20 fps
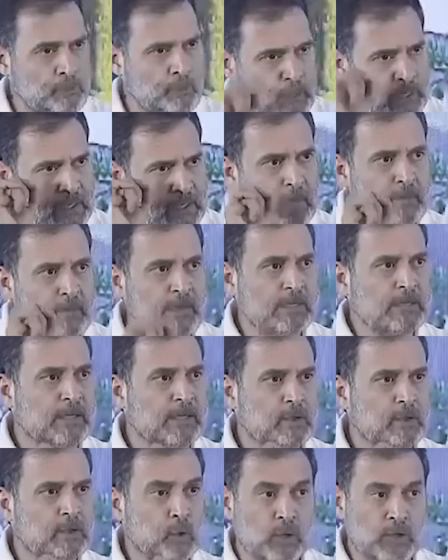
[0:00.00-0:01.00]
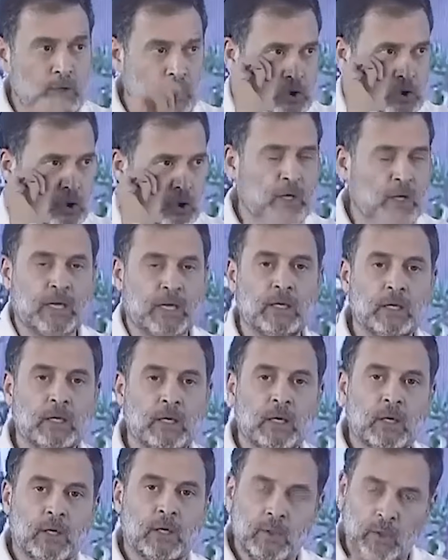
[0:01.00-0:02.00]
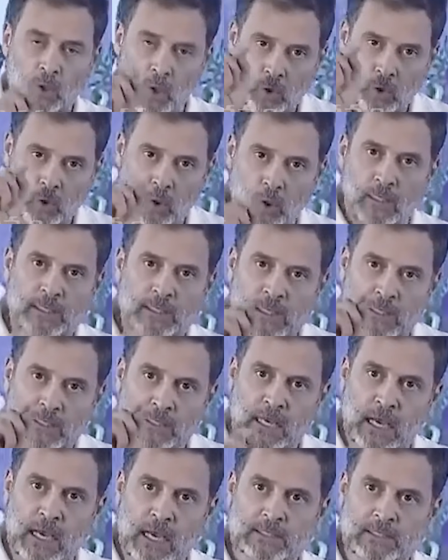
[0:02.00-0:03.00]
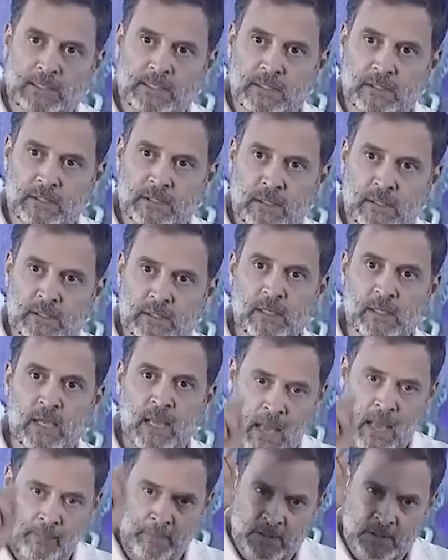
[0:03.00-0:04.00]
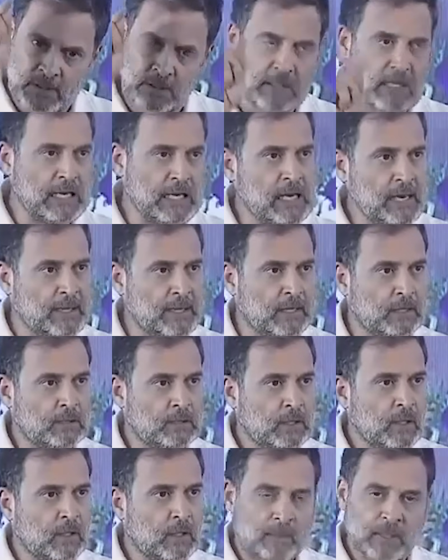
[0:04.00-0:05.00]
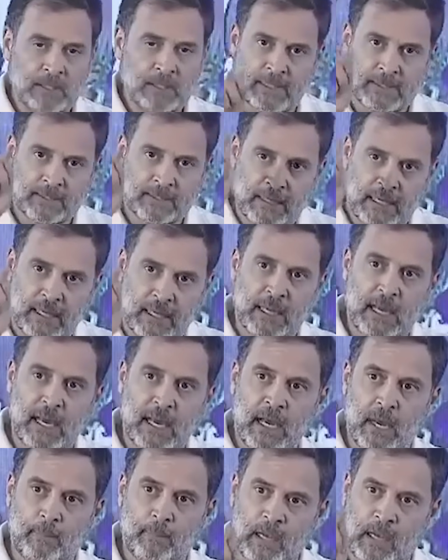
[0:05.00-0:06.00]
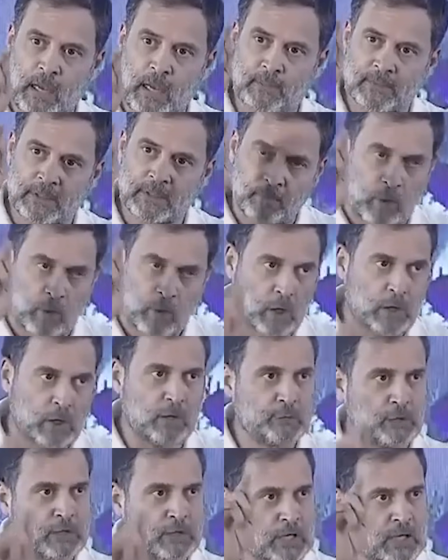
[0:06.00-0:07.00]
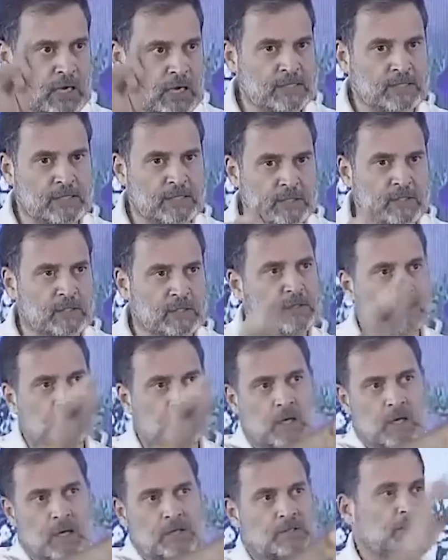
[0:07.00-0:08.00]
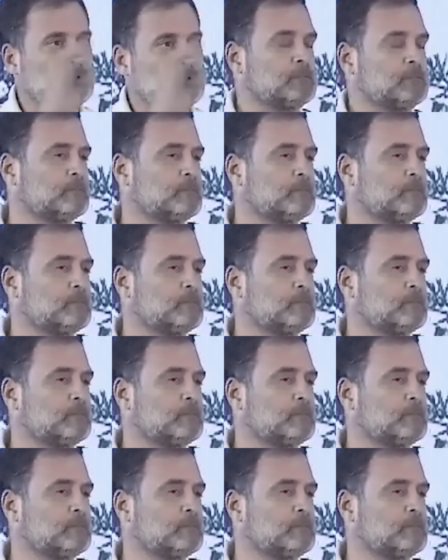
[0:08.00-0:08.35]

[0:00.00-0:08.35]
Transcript: am fully committed to ensuring not only that caste census happens in Telangana, but that Telangana becomes the model for the caste census in the country.